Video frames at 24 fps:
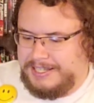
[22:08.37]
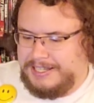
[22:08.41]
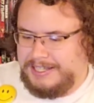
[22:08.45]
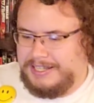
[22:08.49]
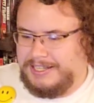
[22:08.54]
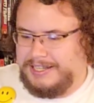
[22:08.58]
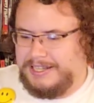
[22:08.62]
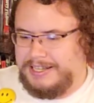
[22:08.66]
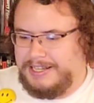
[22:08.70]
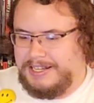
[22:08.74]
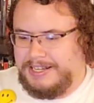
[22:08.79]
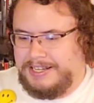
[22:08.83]

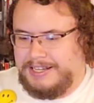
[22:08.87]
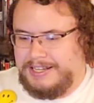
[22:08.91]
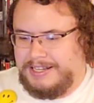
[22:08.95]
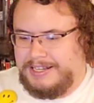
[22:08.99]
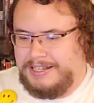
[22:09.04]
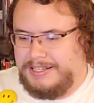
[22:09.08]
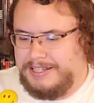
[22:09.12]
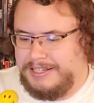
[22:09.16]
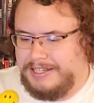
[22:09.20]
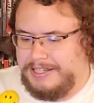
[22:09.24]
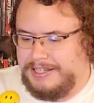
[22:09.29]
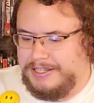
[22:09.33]

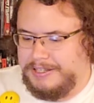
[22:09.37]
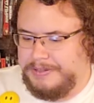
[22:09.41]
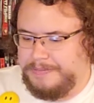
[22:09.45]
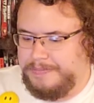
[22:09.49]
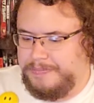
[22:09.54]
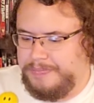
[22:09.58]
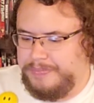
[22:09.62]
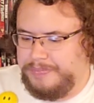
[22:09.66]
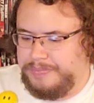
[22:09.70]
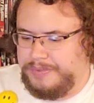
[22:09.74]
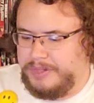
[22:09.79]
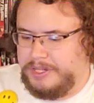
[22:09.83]
Uh
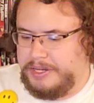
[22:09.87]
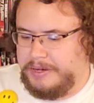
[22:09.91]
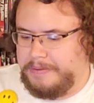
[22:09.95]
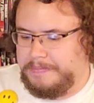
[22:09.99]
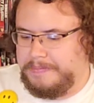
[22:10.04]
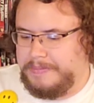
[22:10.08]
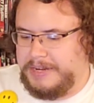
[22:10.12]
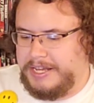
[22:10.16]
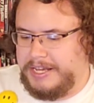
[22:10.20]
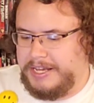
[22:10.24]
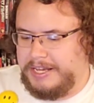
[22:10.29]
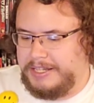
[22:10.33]
up
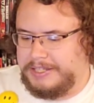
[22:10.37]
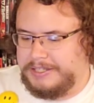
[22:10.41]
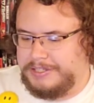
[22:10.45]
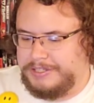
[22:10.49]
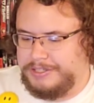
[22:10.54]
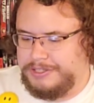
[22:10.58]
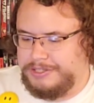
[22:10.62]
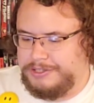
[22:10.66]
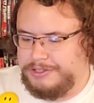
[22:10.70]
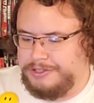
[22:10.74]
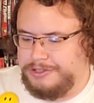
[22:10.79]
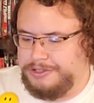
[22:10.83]

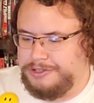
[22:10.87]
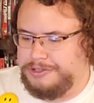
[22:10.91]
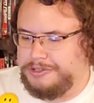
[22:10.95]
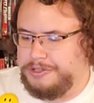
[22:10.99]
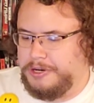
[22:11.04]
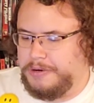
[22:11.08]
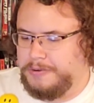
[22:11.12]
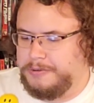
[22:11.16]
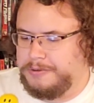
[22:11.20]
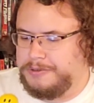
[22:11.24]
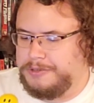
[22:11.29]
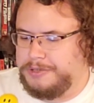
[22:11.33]
next,
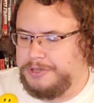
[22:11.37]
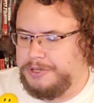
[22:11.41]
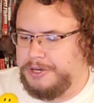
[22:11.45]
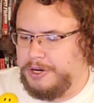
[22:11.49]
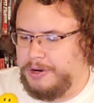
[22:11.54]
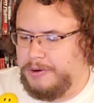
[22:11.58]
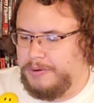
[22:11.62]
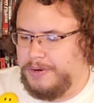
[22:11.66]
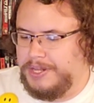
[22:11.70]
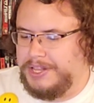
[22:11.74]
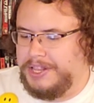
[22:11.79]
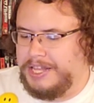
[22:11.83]
Don't
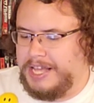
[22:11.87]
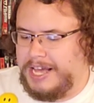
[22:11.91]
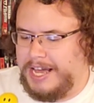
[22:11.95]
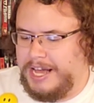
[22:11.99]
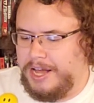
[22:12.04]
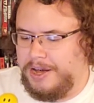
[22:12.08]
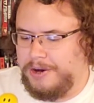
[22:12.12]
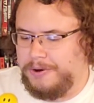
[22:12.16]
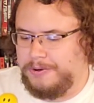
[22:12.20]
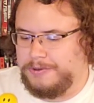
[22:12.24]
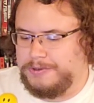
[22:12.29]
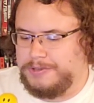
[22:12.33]
Go in the
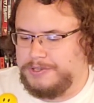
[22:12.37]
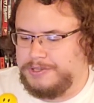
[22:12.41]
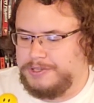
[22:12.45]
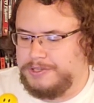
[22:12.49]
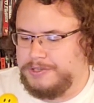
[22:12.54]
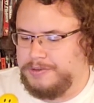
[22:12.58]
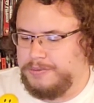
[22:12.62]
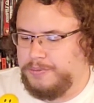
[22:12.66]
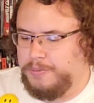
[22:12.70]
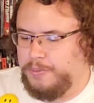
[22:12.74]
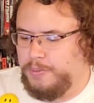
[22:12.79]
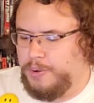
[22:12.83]
House,
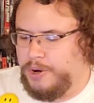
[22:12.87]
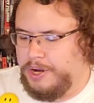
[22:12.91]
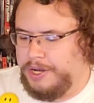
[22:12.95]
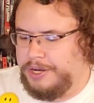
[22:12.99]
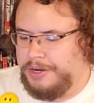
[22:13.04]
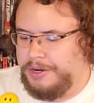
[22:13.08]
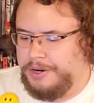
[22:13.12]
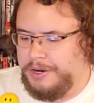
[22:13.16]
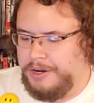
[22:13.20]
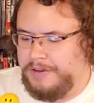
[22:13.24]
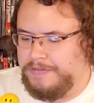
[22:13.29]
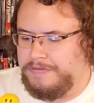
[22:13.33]

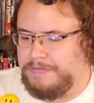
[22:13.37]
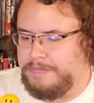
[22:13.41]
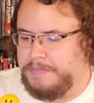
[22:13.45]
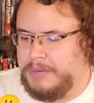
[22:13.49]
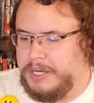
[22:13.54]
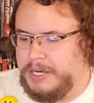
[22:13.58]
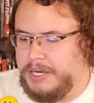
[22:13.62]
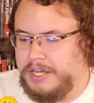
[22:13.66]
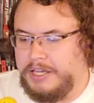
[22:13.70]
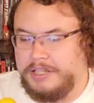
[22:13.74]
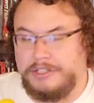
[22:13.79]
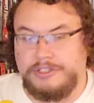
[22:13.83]
one of
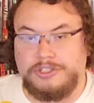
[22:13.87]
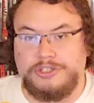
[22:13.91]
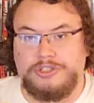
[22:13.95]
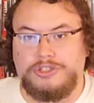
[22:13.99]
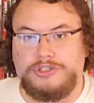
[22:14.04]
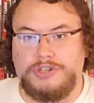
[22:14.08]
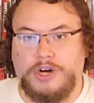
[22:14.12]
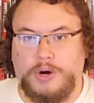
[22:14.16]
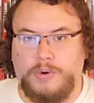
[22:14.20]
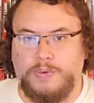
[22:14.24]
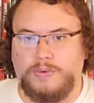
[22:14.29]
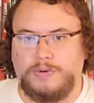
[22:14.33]
many
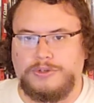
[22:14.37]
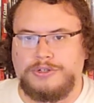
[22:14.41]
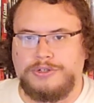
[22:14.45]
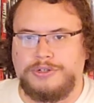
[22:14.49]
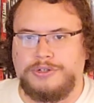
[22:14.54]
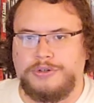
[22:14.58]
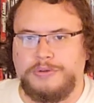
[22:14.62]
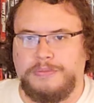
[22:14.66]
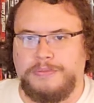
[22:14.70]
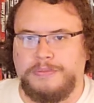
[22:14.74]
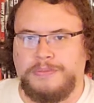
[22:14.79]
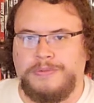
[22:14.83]
don't
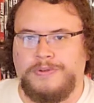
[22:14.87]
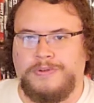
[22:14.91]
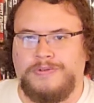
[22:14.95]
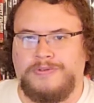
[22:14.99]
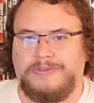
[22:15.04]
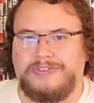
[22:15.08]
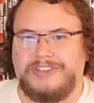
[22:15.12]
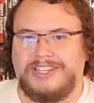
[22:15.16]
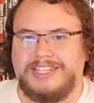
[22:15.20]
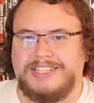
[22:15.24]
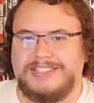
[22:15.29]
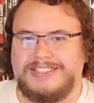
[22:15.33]

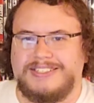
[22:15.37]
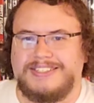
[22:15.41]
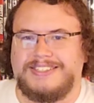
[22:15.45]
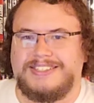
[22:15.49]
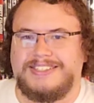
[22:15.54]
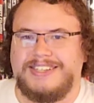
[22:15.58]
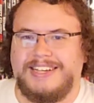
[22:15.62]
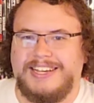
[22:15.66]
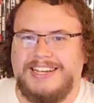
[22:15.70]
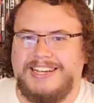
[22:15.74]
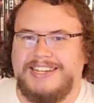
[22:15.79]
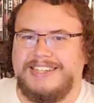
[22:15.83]
movies